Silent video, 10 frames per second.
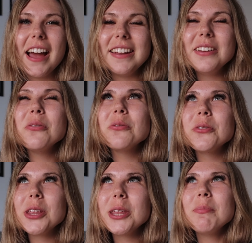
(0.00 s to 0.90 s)
I did a
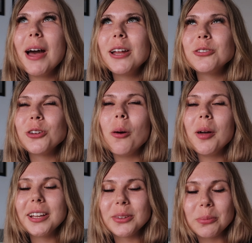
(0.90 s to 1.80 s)
really bad job
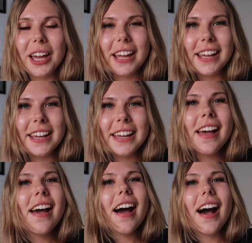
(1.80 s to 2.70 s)
at explaining
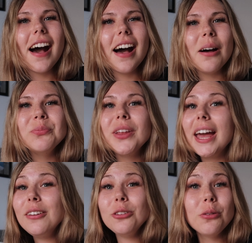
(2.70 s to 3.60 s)
the
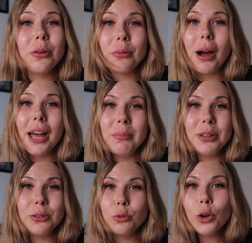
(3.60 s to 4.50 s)
entry
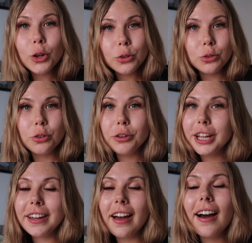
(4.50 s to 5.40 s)
requirements for Costa
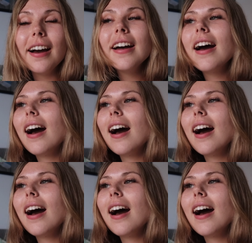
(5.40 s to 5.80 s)
Rica